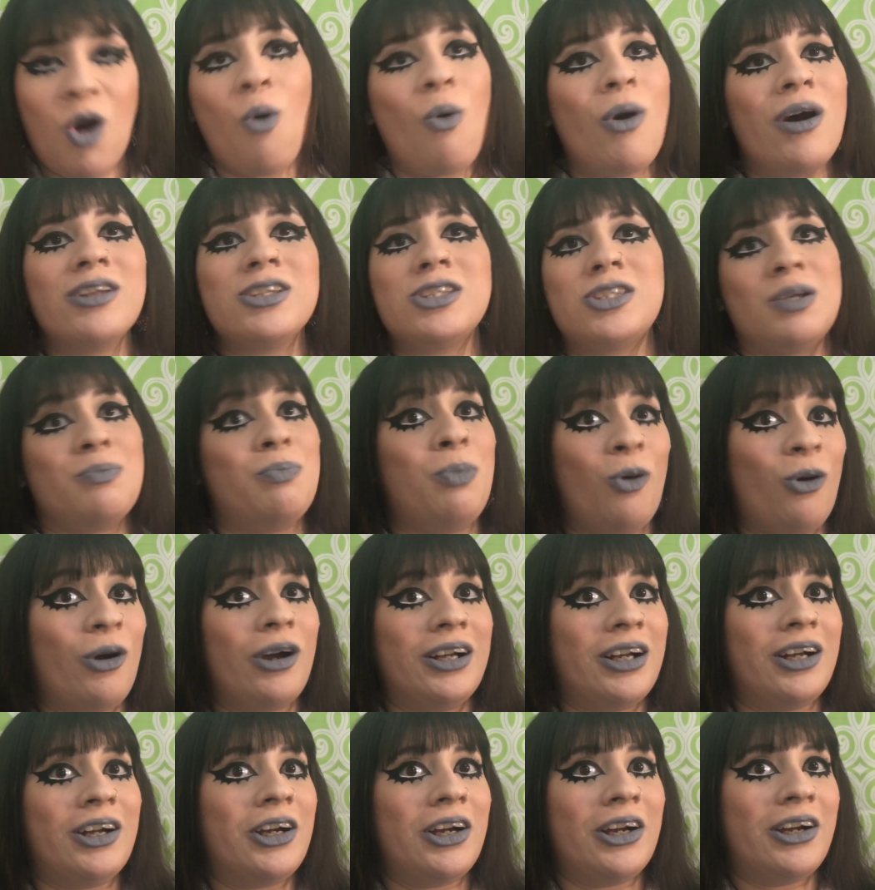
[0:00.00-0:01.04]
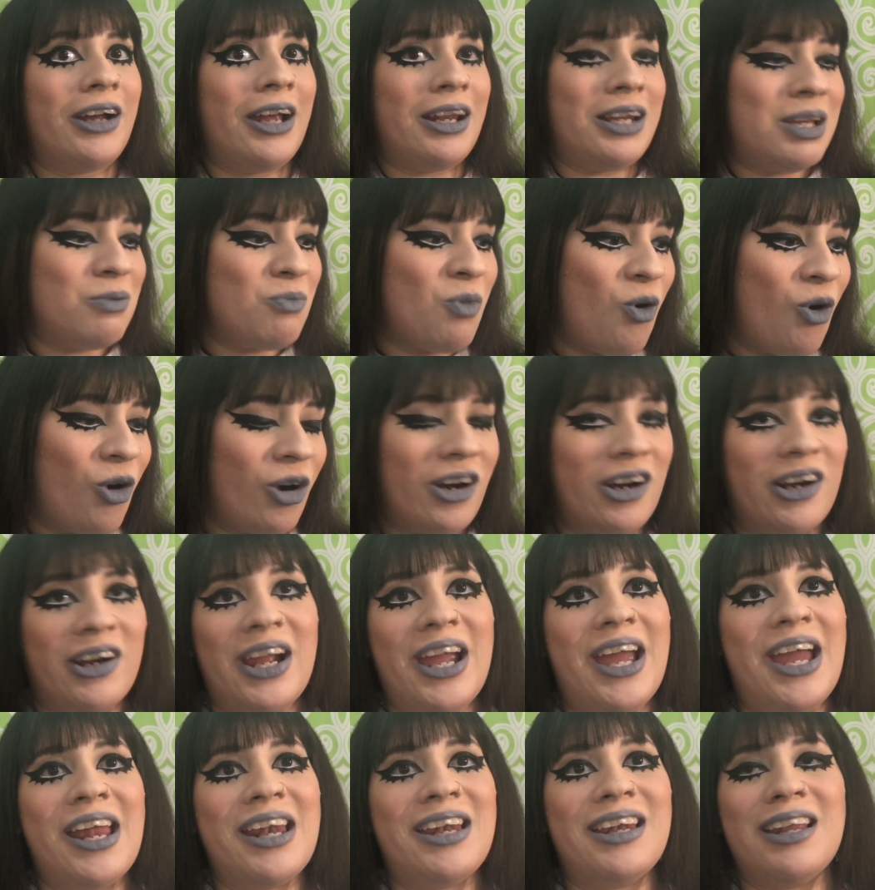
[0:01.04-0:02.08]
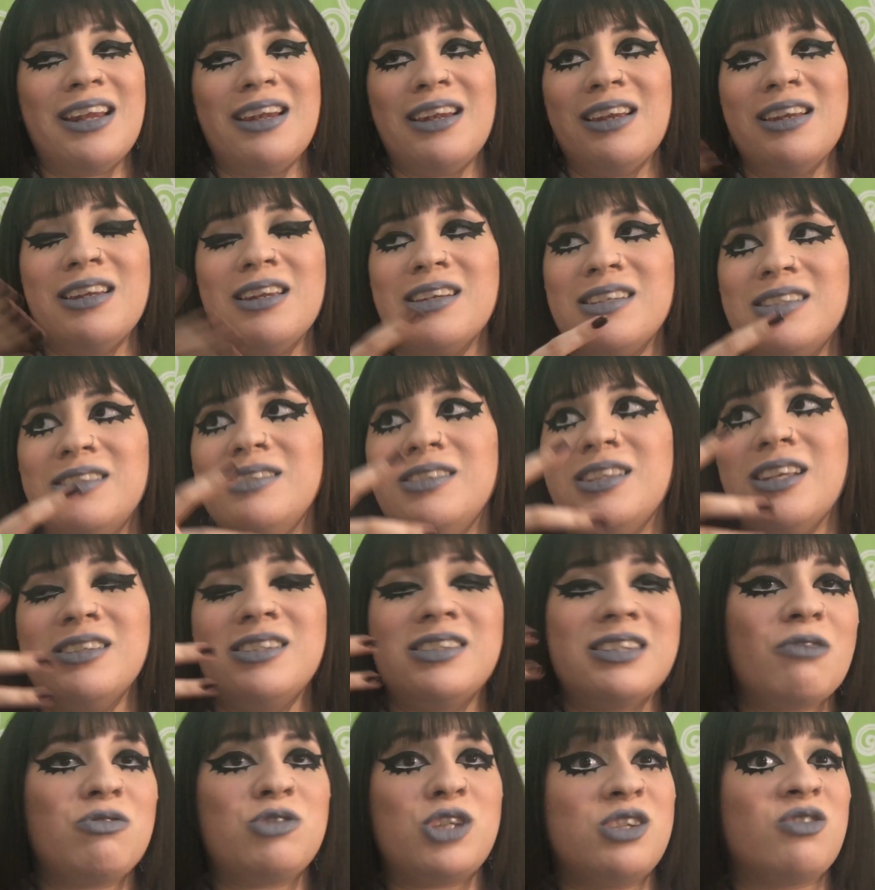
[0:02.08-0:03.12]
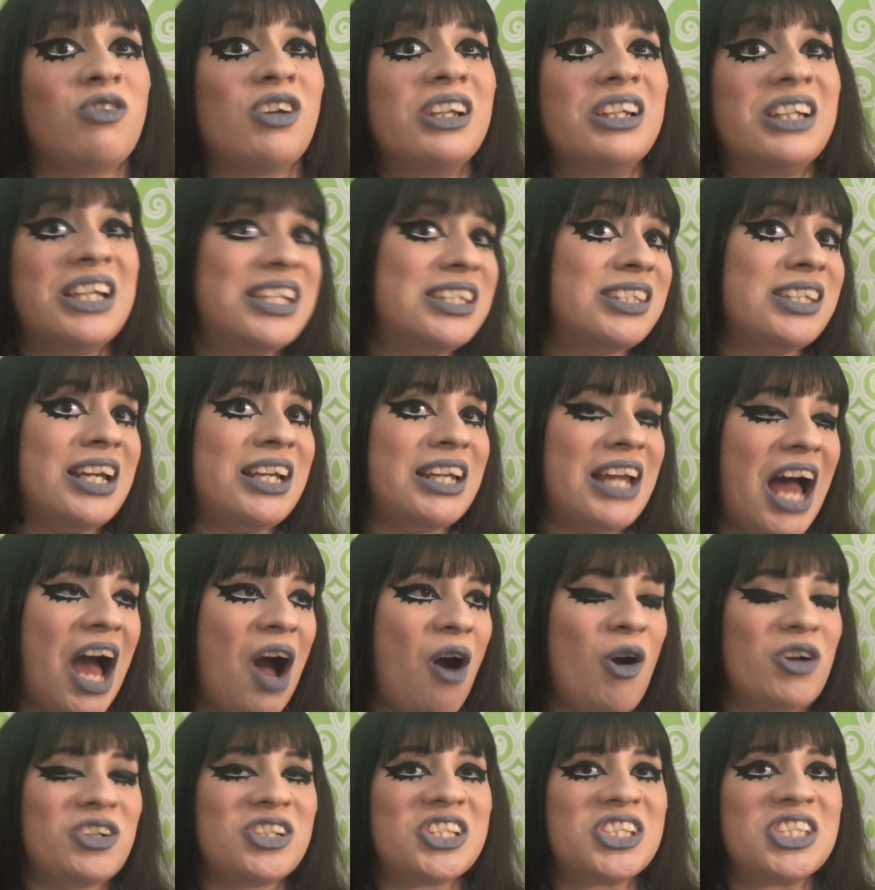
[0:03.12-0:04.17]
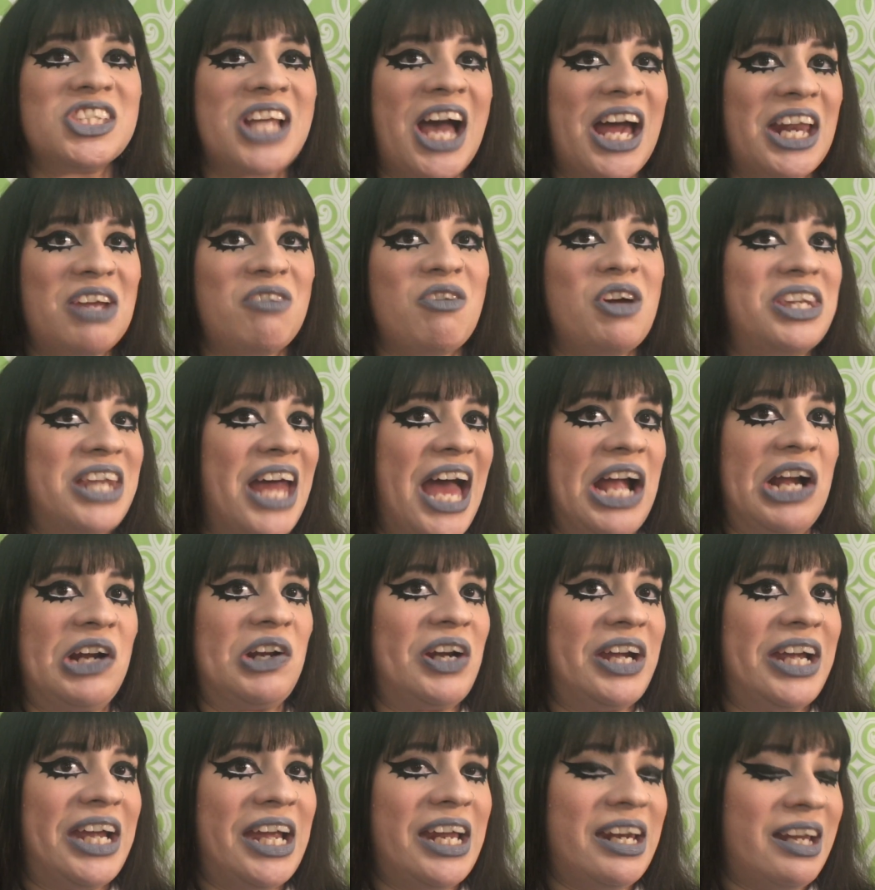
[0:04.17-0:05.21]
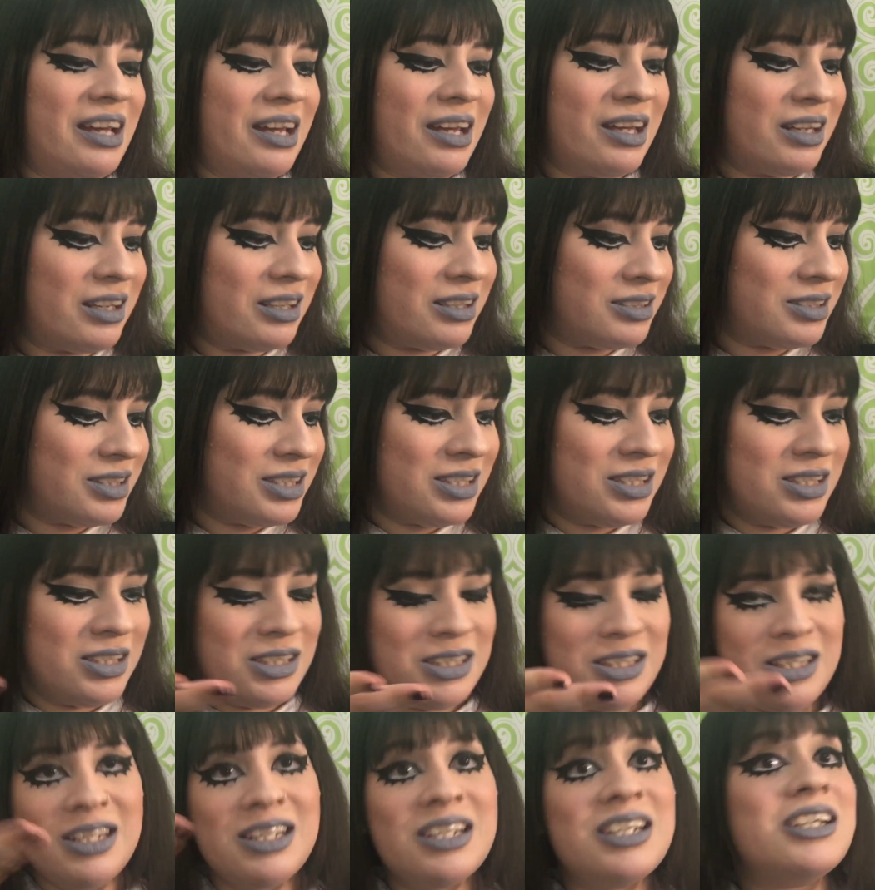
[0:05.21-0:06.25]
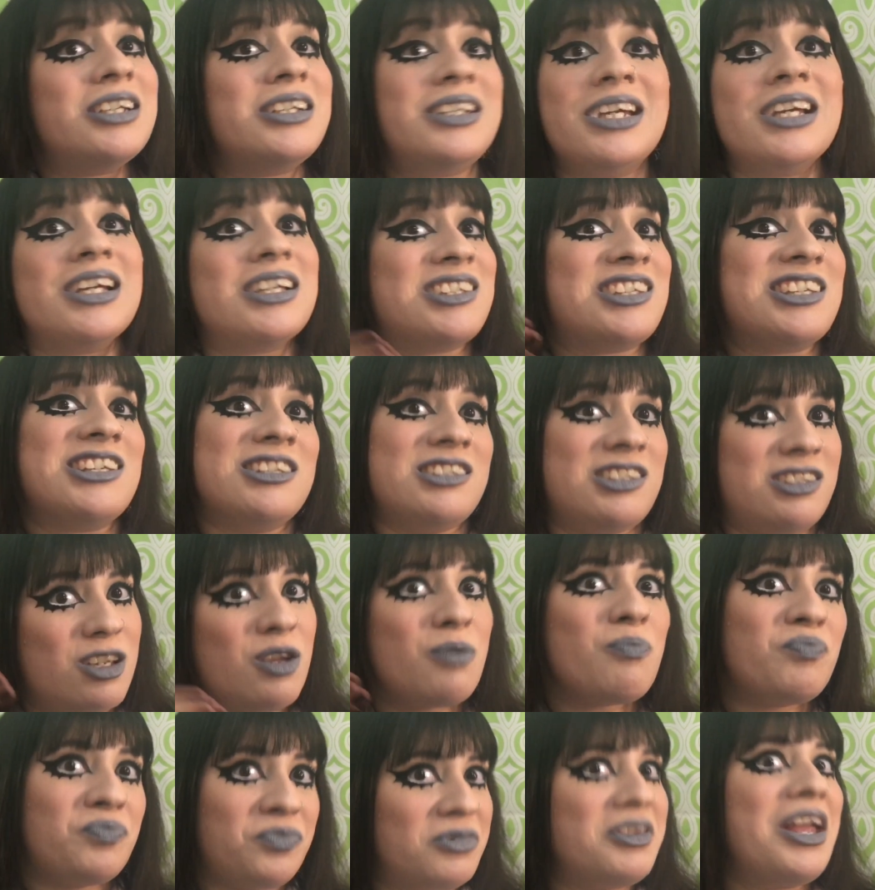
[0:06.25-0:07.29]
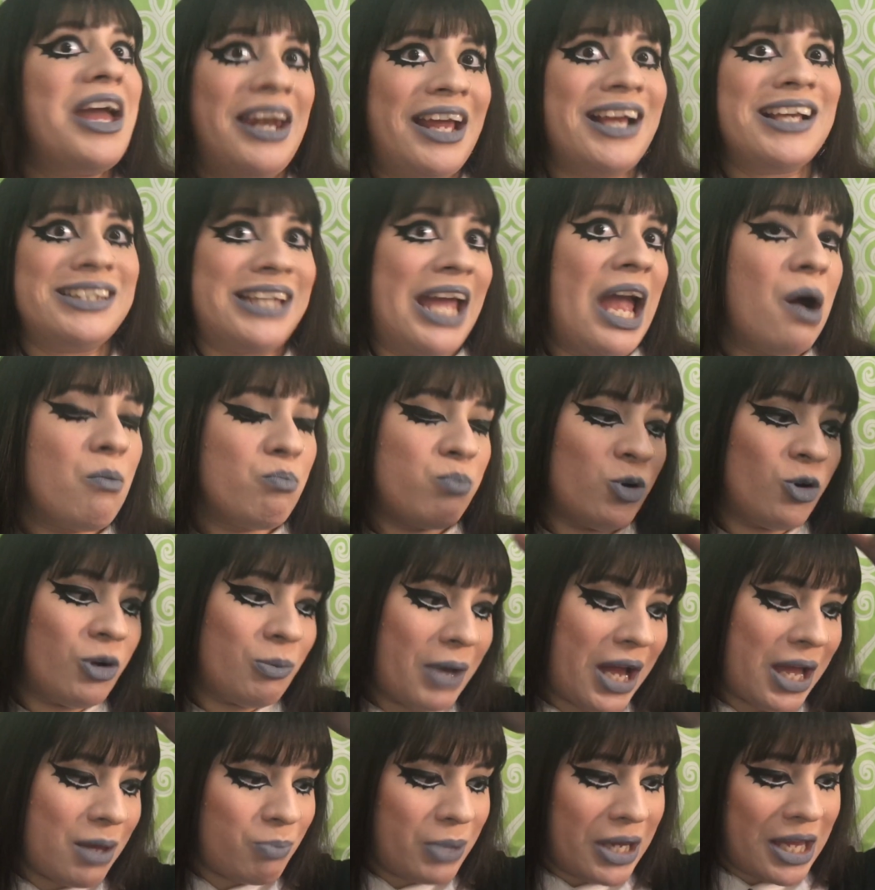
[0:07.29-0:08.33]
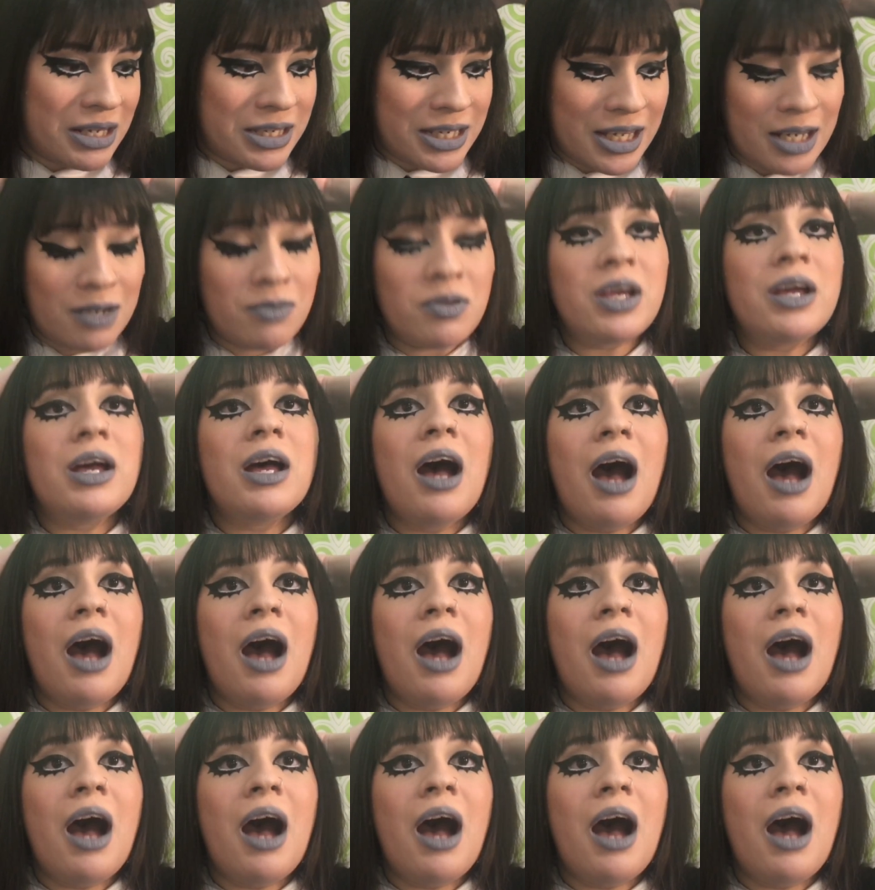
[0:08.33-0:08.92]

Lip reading: one support her anymore, and the stuff she's releasing now are just not even that great, and this is an example in my opinion.